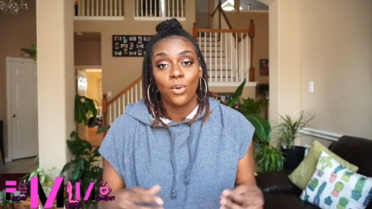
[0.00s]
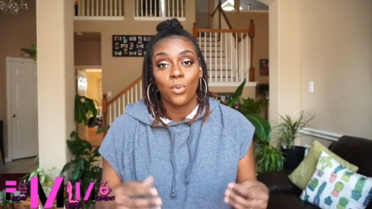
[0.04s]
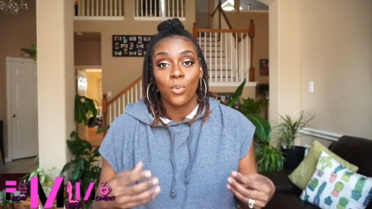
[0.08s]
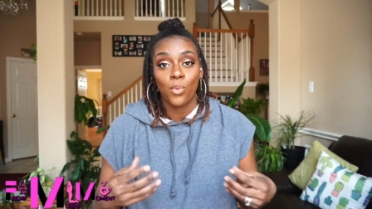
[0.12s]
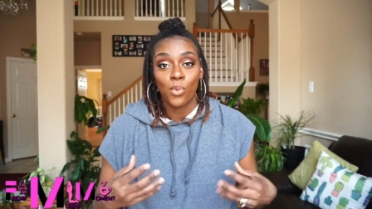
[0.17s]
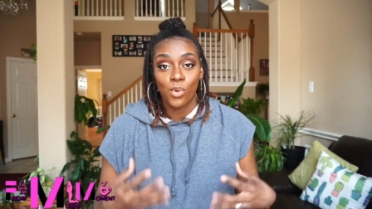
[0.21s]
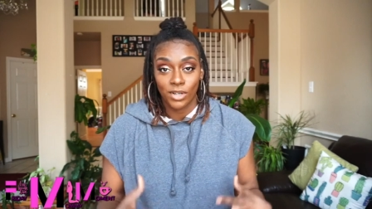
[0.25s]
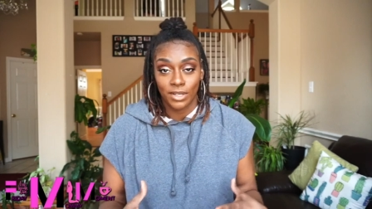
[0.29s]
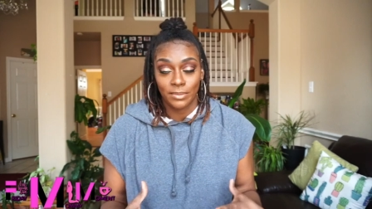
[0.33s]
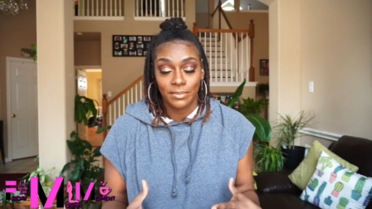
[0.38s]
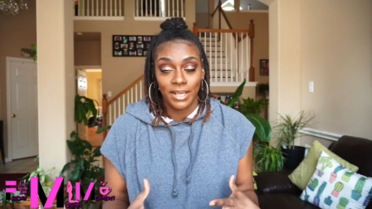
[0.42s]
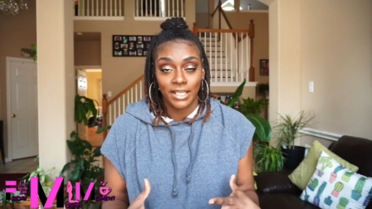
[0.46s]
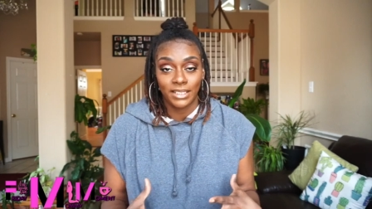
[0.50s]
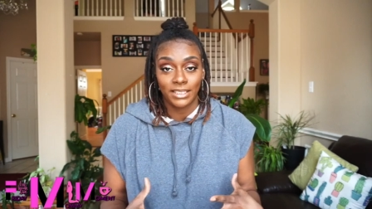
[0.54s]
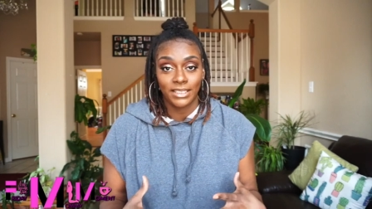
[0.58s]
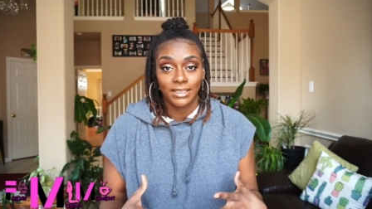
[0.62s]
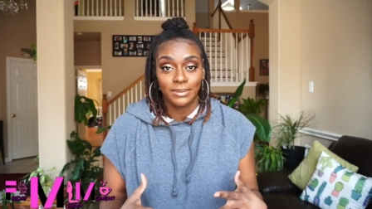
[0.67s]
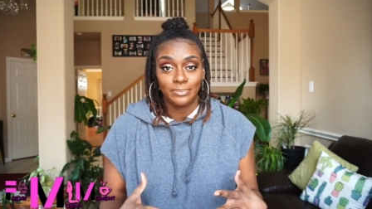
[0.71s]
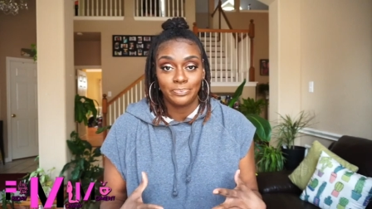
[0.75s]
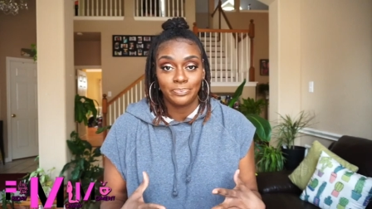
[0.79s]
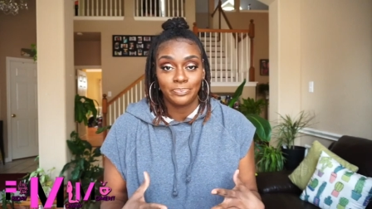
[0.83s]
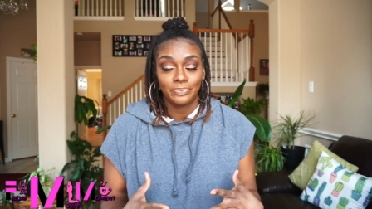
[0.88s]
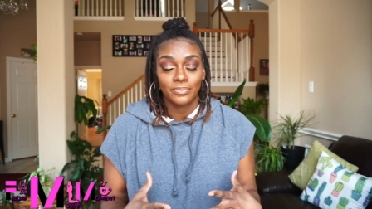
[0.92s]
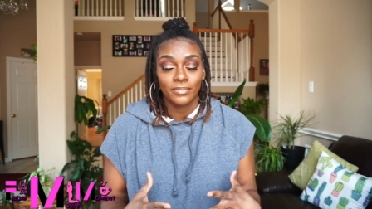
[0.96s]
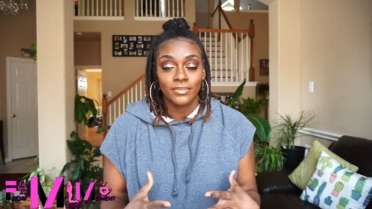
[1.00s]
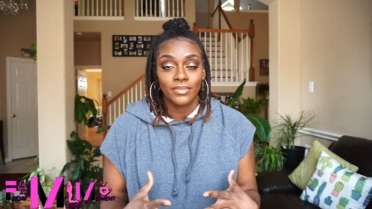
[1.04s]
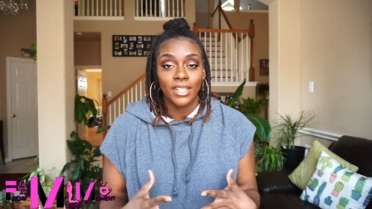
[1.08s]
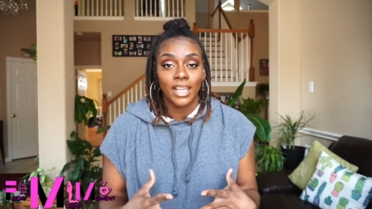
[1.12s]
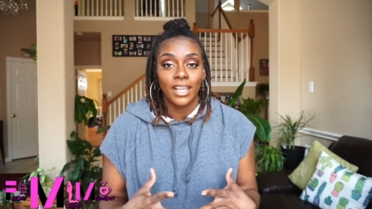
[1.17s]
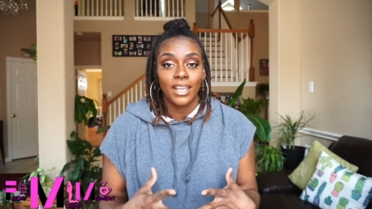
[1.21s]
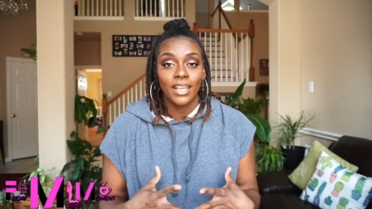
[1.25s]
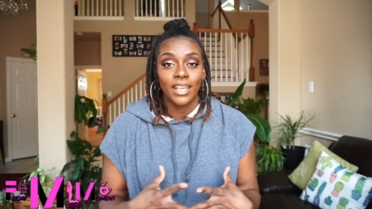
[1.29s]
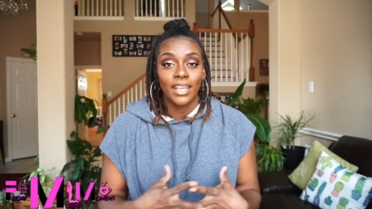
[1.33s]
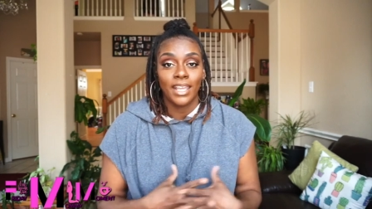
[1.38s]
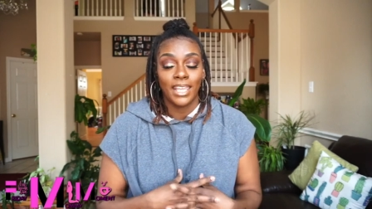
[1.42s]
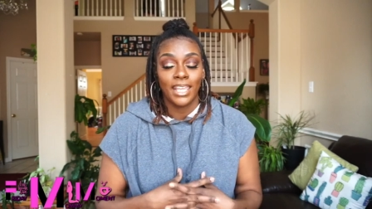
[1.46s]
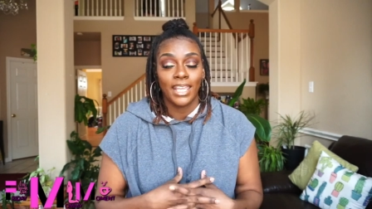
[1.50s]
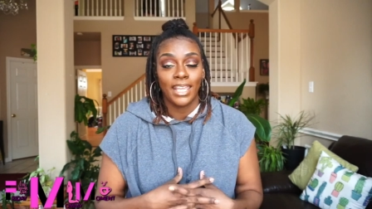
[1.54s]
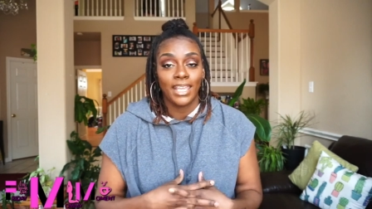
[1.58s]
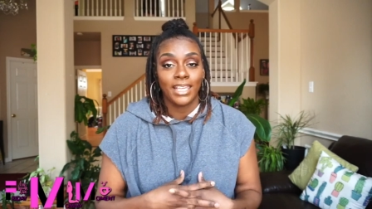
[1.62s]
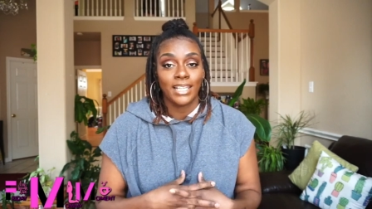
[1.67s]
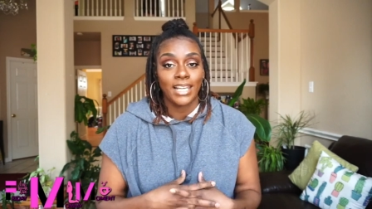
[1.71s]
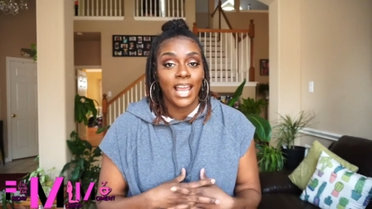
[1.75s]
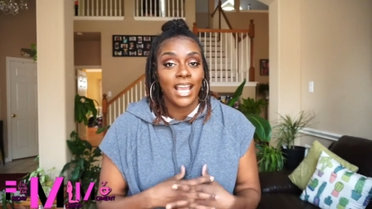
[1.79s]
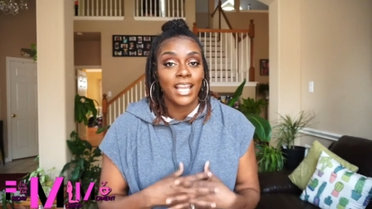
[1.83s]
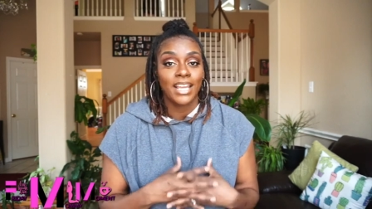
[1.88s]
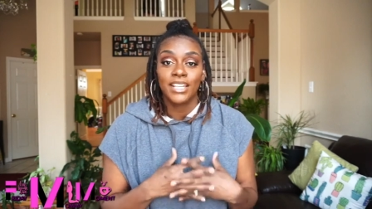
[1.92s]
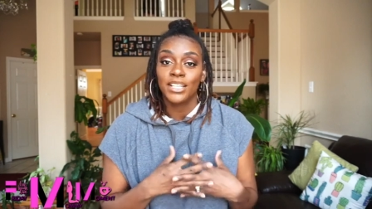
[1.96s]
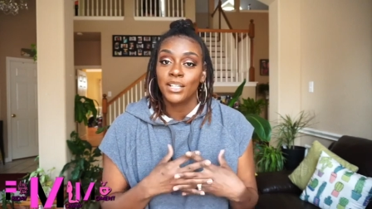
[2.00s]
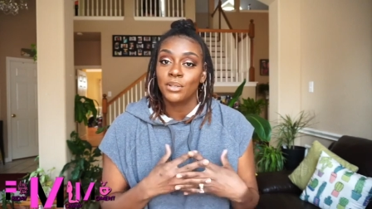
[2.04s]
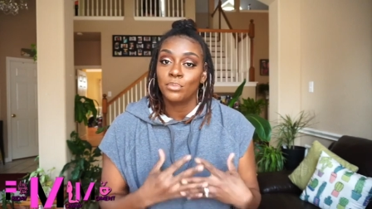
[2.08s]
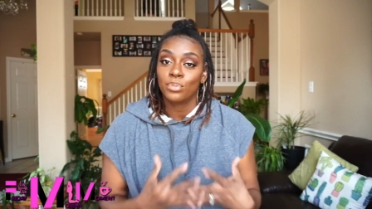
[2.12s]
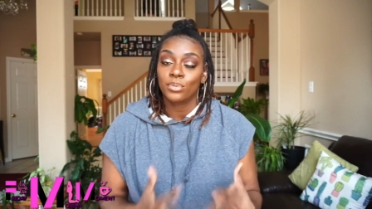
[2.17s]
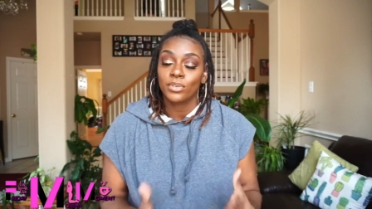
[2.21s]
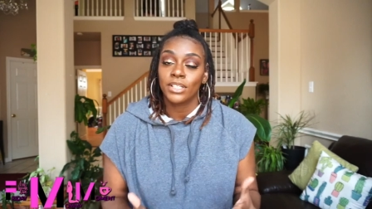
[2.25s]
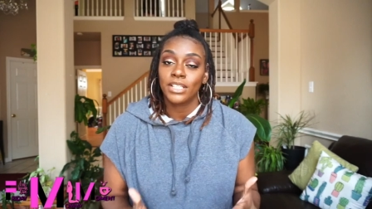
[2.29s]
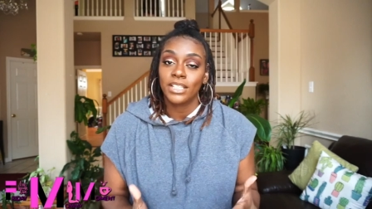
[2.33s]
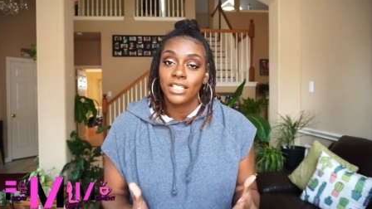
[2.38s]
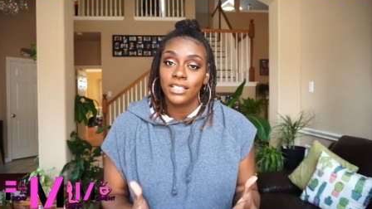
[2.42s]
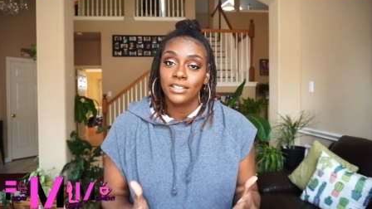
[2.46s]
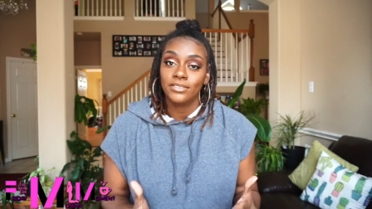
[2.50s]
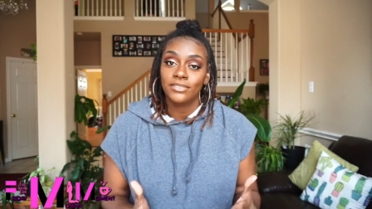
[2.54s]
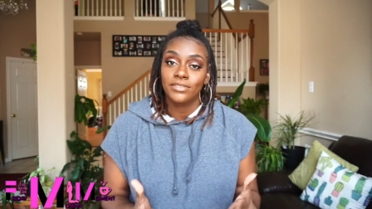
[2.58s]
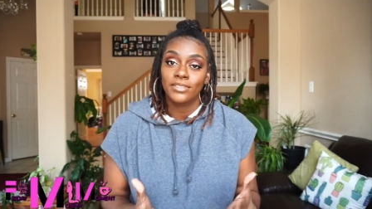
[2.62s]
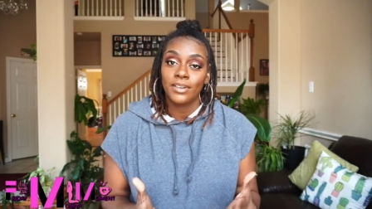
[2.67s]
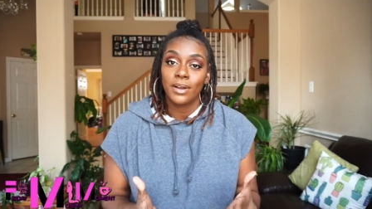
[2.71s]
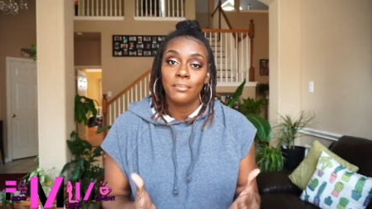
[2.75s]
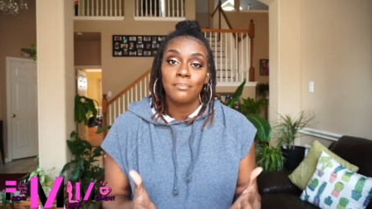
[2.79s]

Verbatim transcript: watermelon and I couldn't breathe.